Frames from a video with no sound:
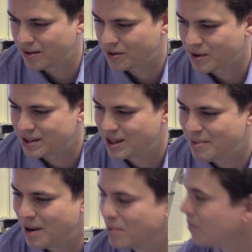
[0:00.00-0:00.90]
thrust of
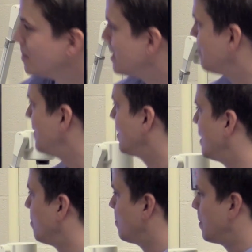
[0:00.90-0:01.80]
the paper, was they figured
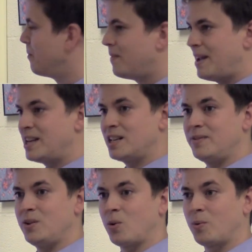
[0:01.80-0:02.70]
out where
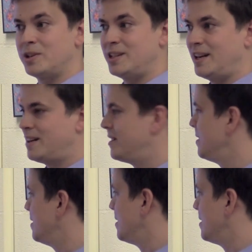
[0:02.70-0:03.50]
HIV originated.